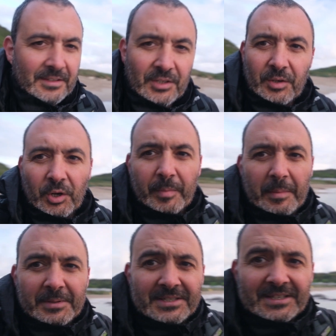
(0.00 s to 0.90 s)
You're not going to
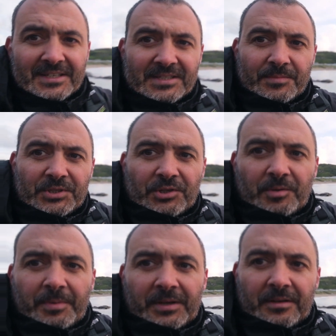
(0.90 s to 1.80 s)
be able to see this, I'm
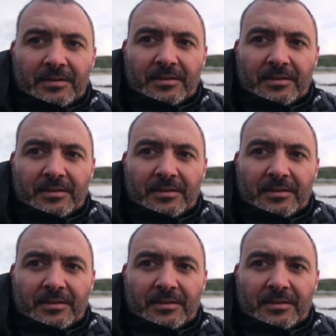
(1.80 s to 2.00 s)
sure, but